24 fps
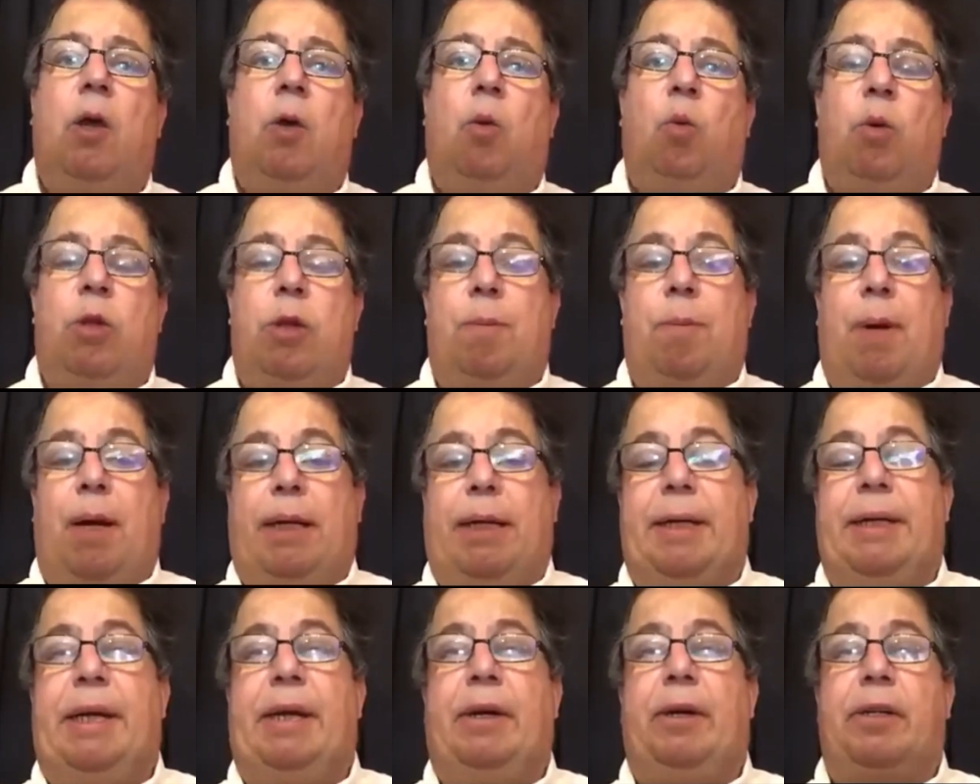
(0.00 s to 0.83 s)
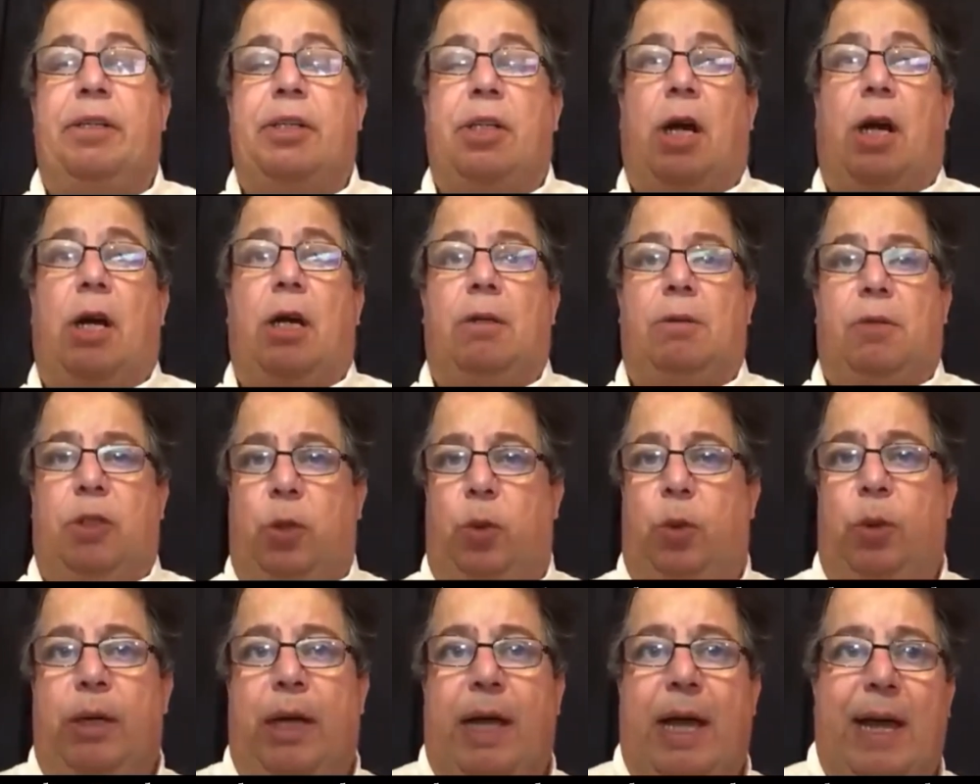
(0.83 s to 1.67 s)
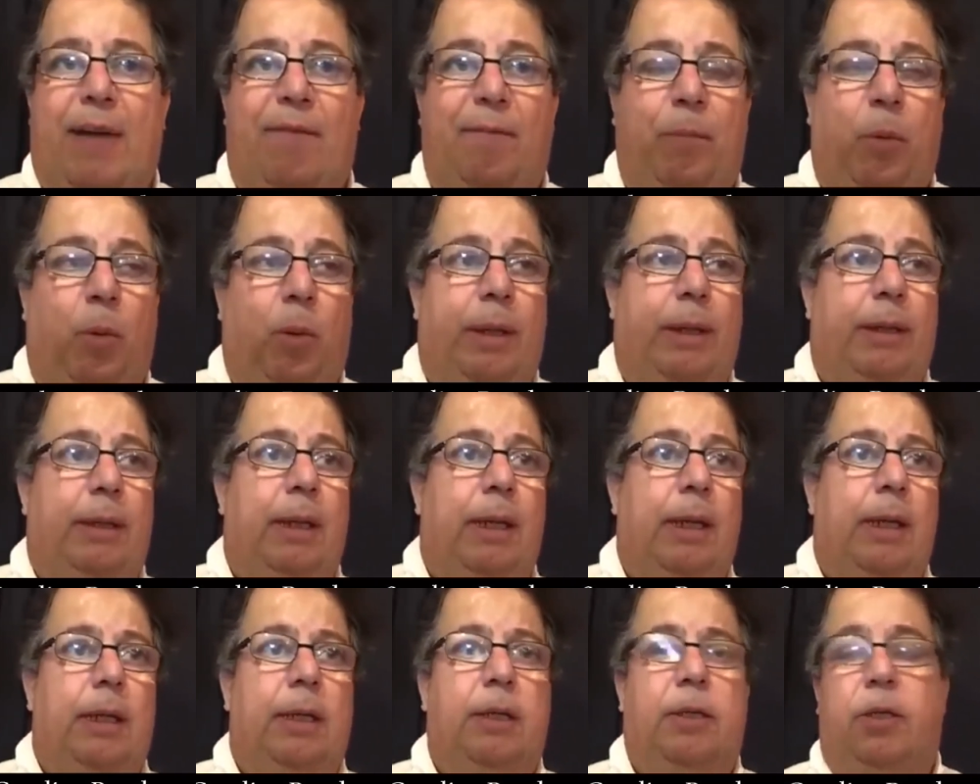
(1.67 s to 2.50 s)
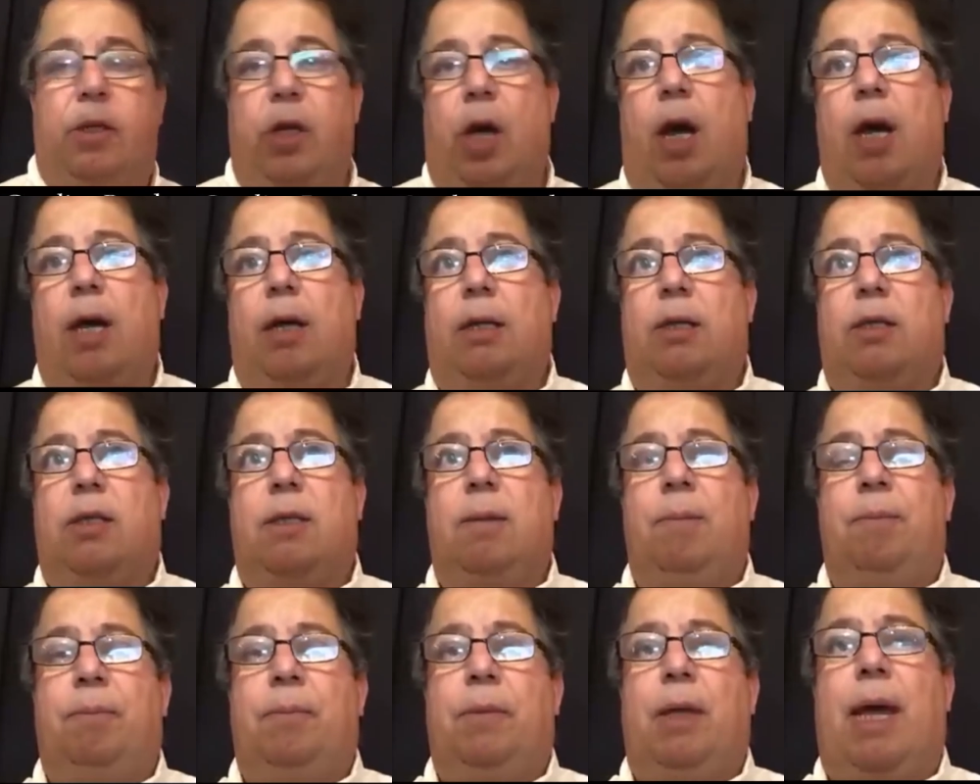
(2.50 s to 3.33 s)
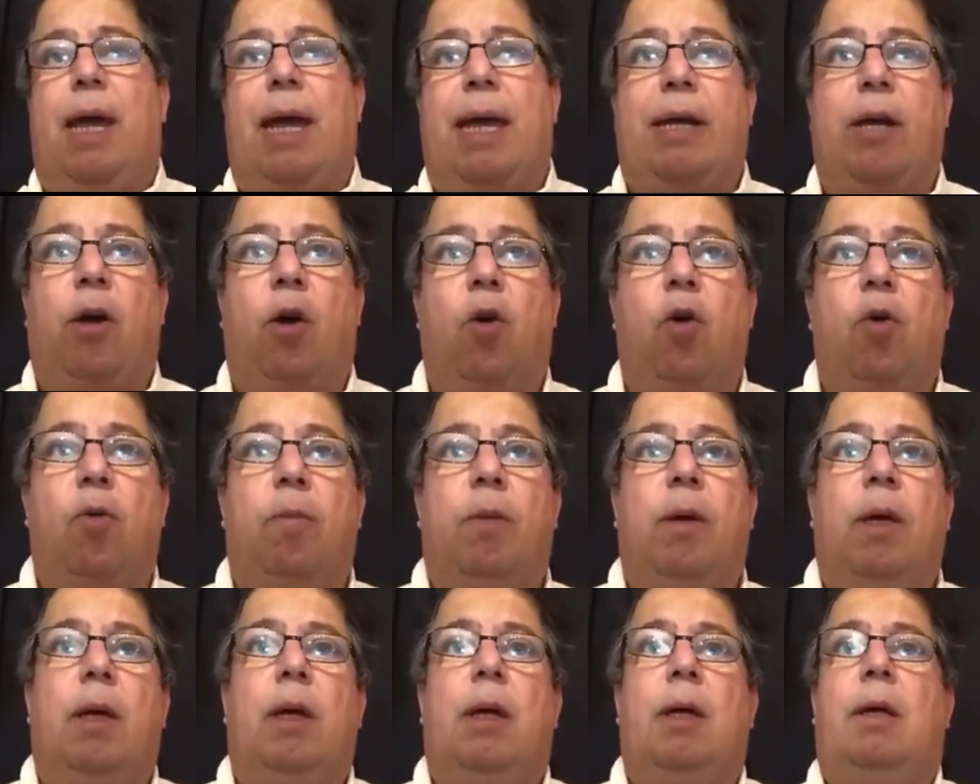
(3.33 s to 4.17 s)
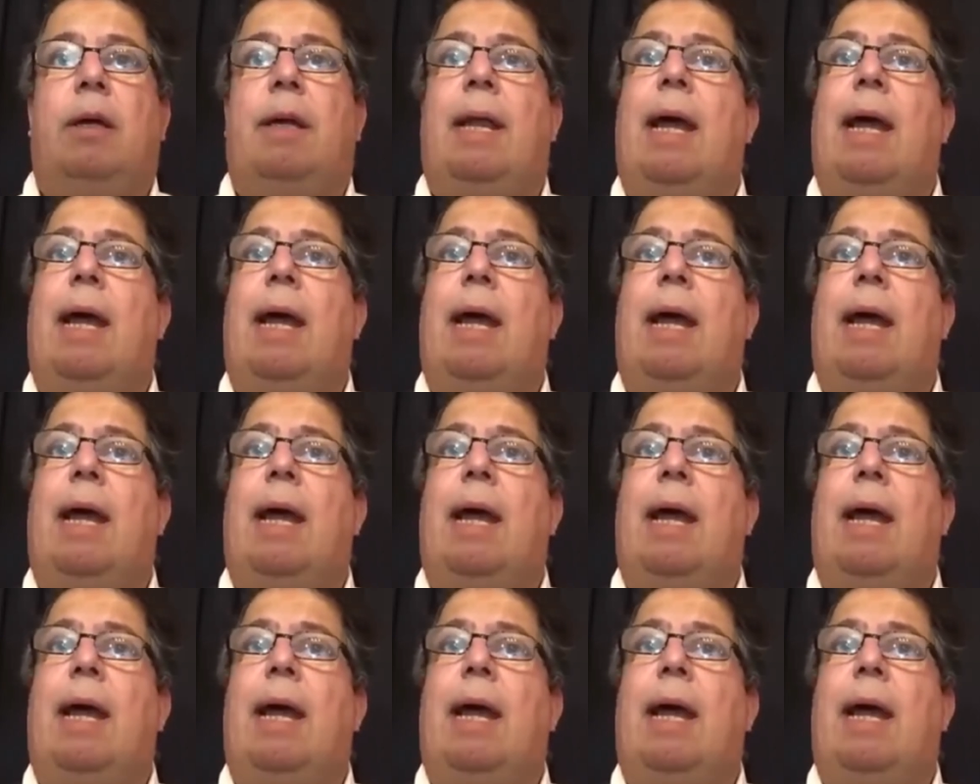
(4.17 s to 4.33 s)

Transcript: where the Buccaneers are 2.5-point dogs at home.